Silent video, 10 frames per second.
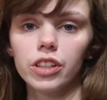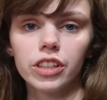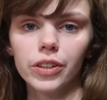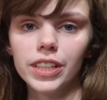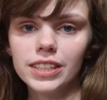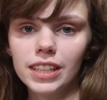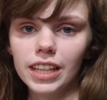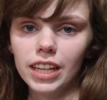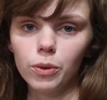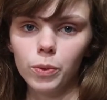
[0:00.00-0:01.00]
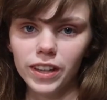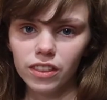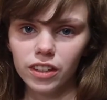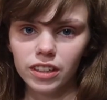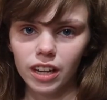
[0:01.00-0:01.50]
So you're going to need
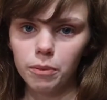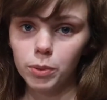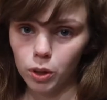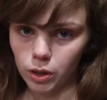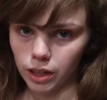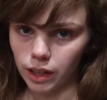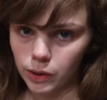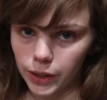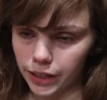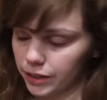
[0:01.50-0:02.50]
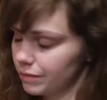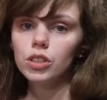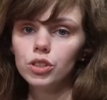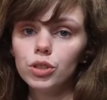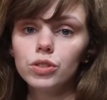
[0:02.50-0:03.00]
one third cup coconut oil,
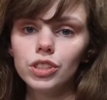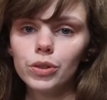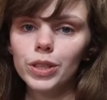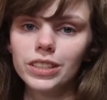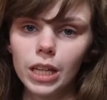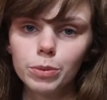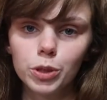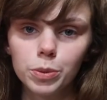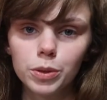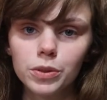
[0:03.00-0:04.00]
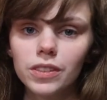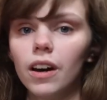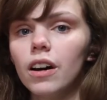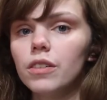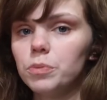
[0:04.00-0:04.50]
two to three tablespoons
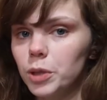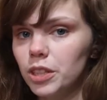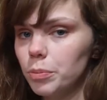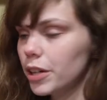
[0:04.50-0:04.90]
of peanut